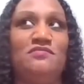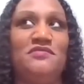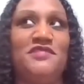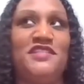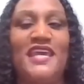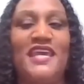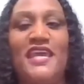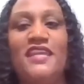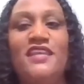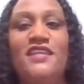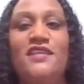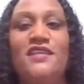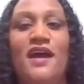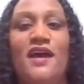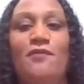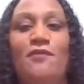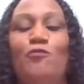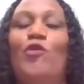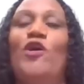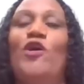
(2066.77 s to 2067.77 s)
didn't
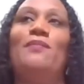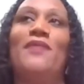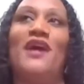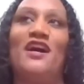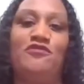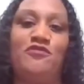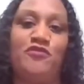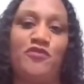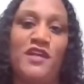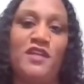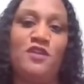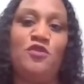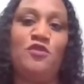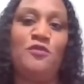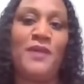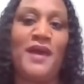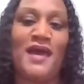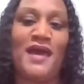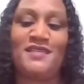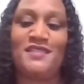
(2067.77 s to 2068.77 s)
what my friend who
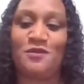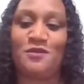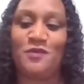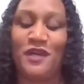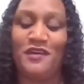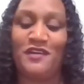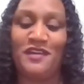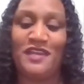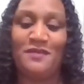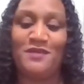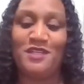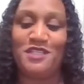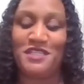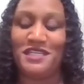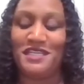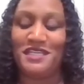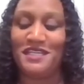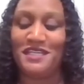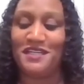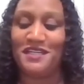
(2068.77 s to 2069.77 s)
passed away, her name is
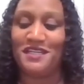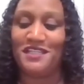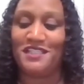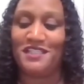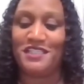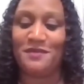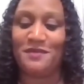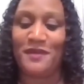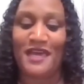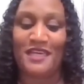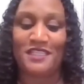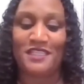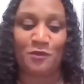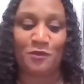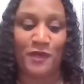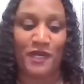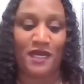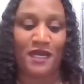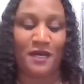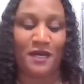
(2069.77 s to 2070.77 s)
Shanika, she passed
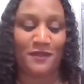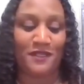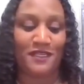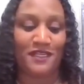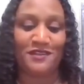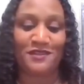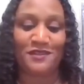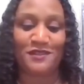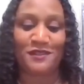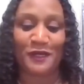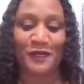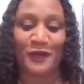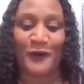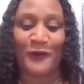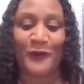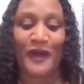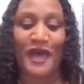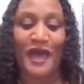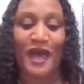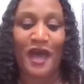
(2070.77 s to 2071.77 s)
away a couple of years
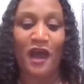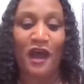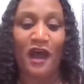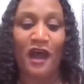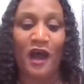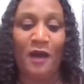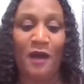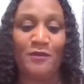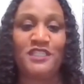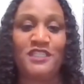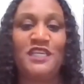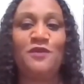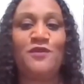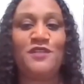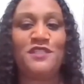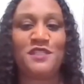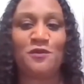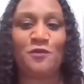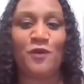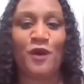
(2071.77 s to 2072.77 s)
ago. She
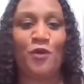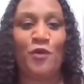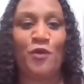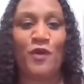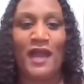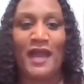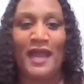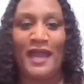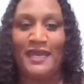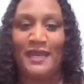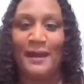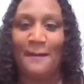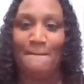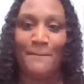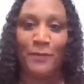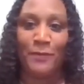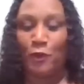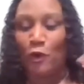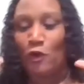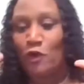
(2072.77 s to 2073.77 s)
was the one who kind
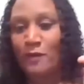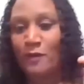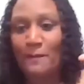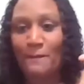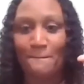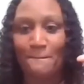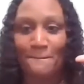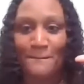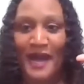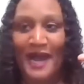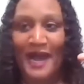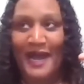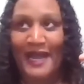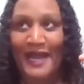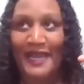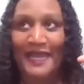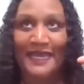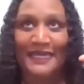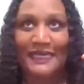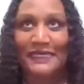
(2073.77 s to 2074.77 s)
of broke
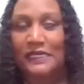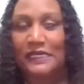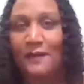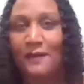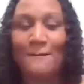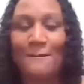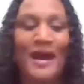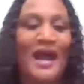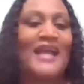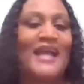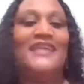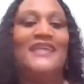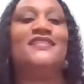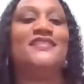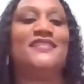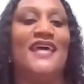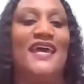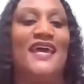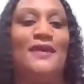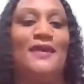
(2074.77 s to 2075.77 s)
my
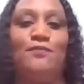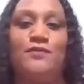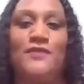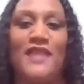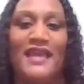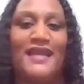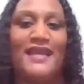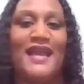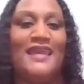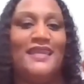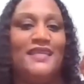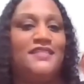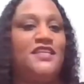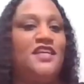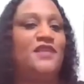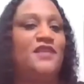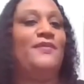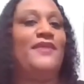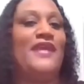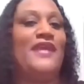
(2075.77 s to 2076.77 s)
mindset, like kind of
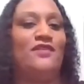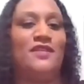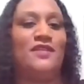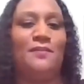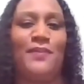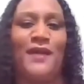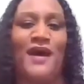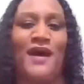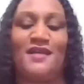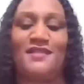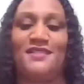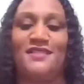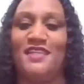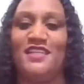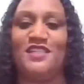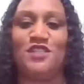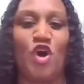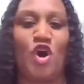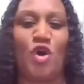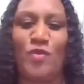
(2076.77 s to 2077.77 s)
took me out the box. And
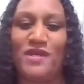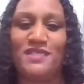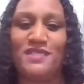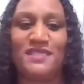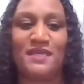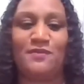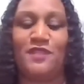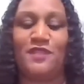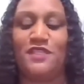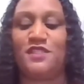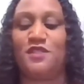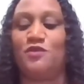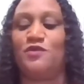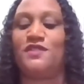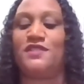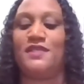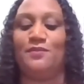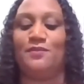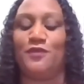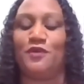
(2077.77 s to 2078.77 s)
it's always something so
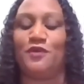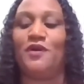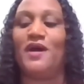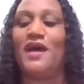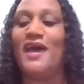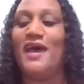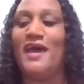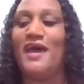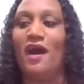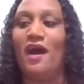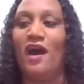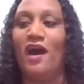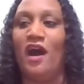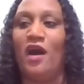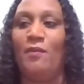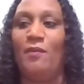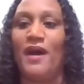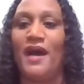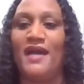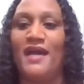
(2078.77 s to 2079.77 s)
simple.
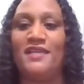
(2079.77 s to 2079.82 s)
I